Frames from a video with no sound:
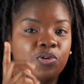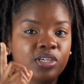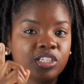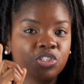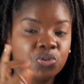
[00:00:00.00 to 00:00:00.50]

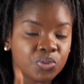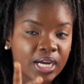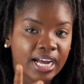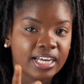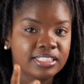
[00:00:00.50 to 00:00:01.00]
only 2
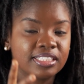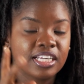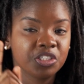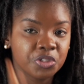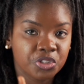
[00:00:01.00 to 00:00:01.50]
ads
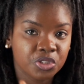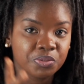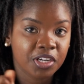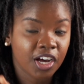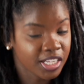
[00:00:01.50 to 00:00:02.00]
that YouTube
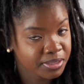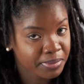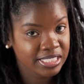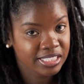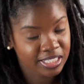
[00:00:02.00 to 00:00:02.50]
will
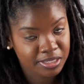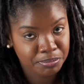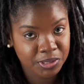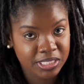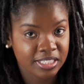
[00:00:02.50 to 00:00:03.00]
automatically
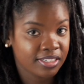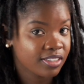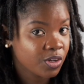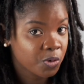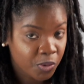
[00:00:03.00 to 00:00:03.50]
put in,
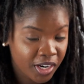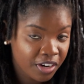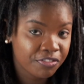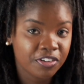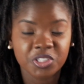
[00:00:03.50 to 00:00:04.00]
one at
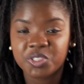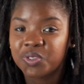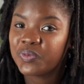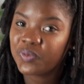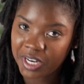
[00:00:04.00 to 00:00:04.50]
the front,
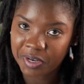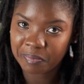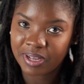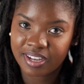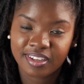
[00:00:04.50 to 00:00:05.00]
one at the
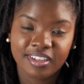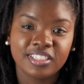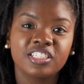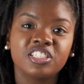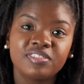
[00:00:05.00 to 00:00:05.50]
back.
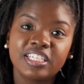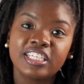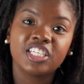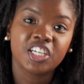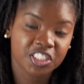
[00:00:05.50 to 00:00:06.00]
So it's
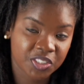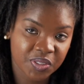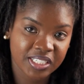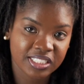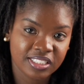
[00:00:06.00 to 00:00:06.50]
really your
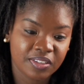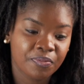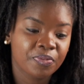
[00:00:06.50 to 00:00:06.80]
choice.